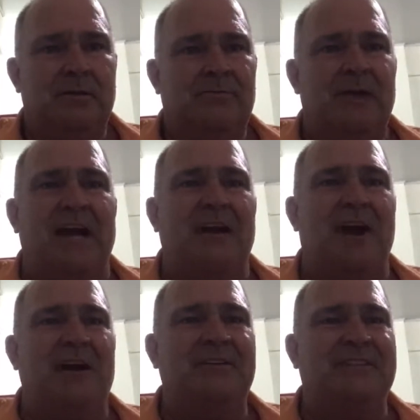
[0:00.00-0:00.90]
Right
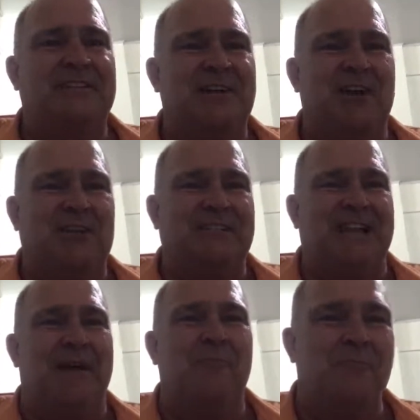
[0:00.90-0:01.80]
on, Dakota's
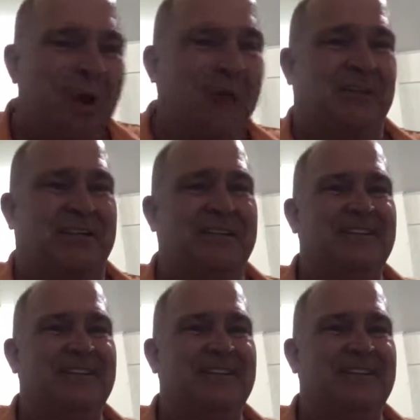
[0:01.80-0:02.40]
at work.